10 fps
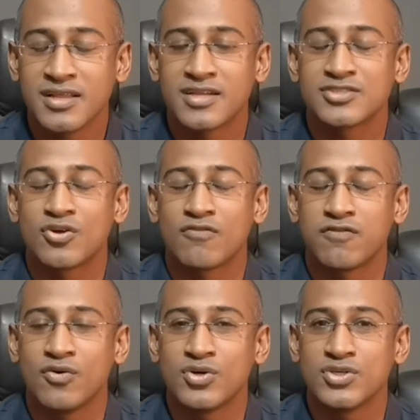Let us
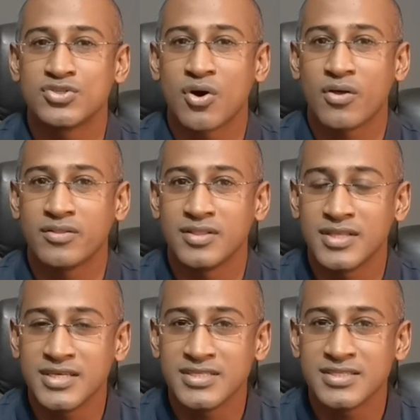not focus on
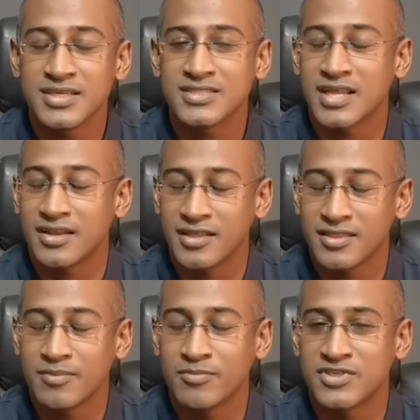these things and
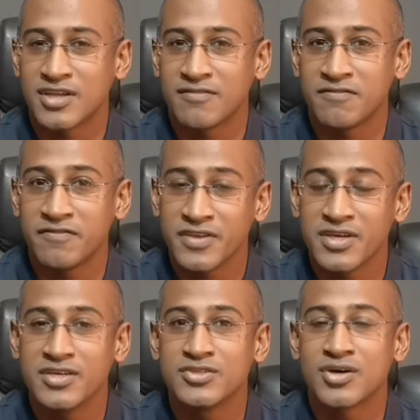let them drive
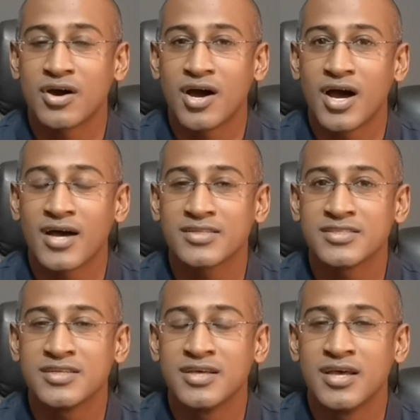fear into our
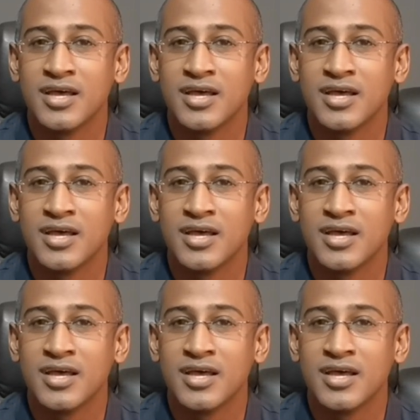hearts.